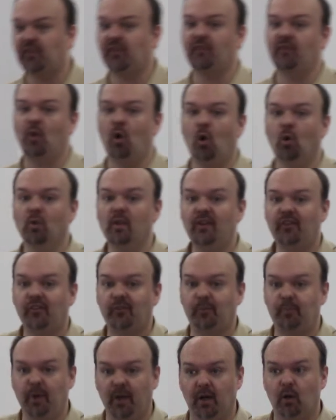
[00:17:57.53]
of the Holy
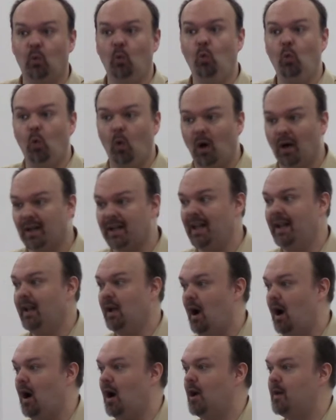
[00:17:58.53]
Spirit working
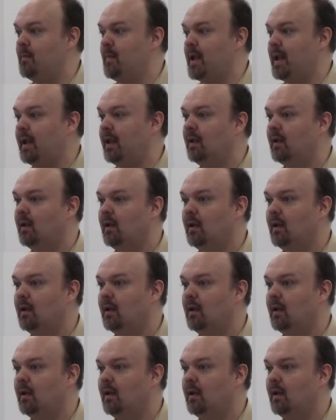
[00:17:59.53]
on me,